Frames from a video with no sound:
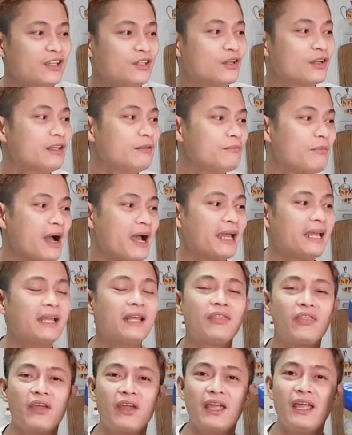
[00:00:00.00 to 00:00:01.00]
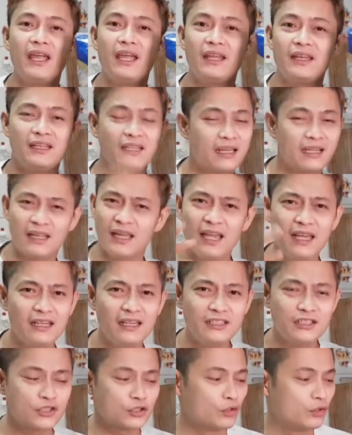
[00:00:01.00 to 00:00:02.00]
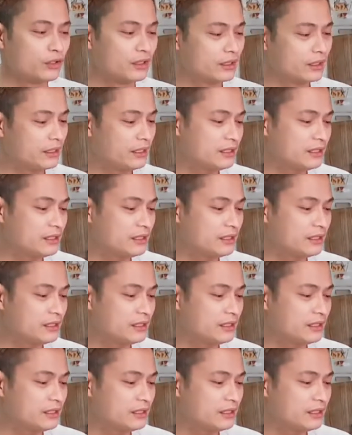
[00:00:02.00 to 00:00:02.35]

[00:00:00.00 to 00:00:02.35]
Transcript: You can buy it in like any store.